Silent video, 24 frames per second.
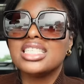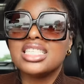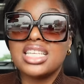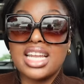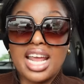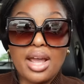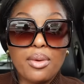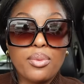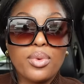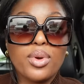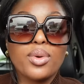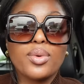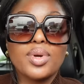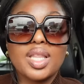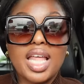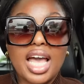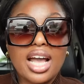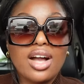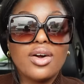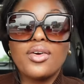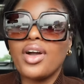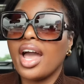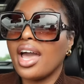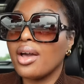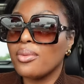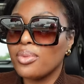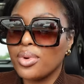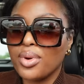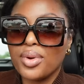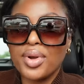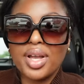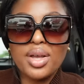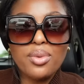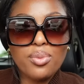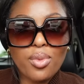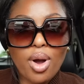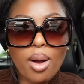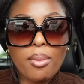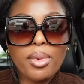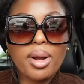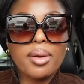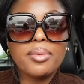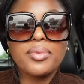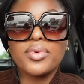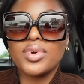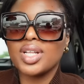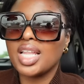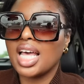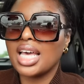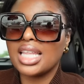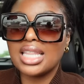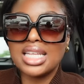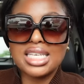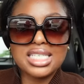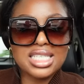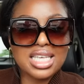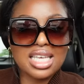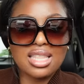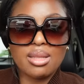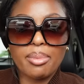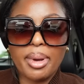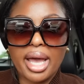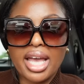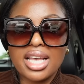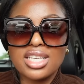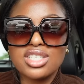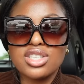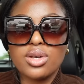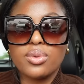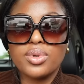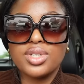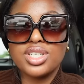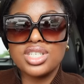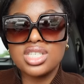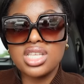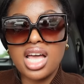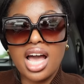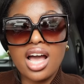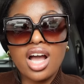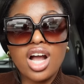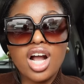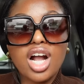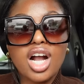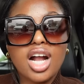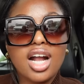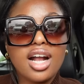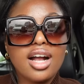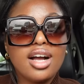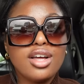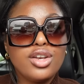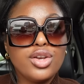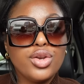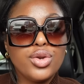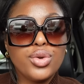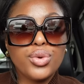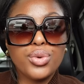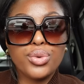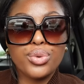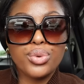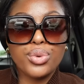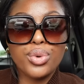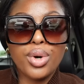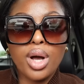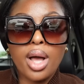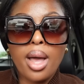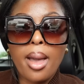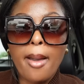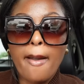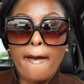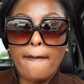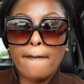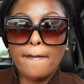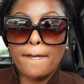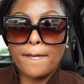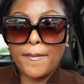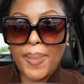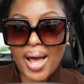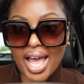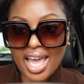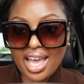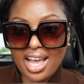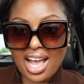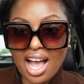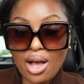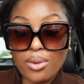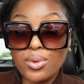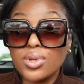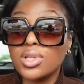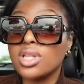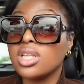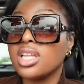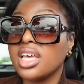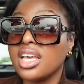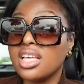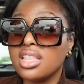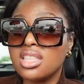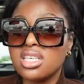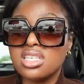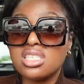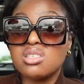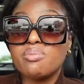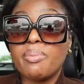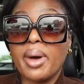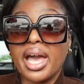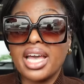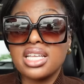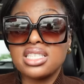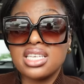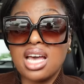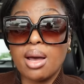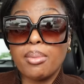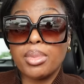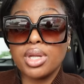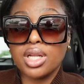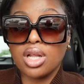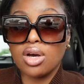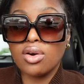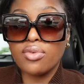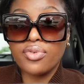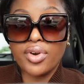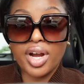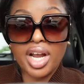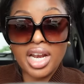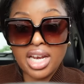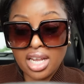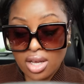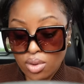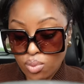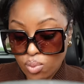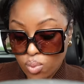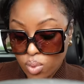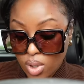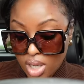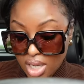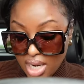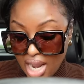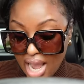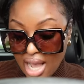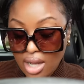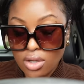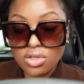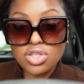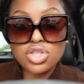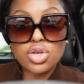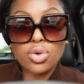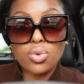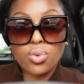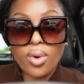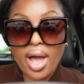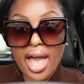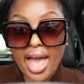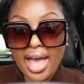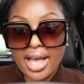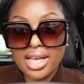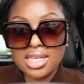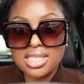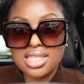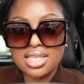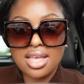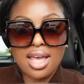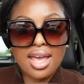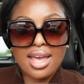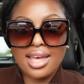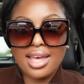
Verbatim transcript: today we were like, okay, we were in Walmart, we were like, let's get the bike. So we just got her a new bike. I will link this bike down below for anyone else who has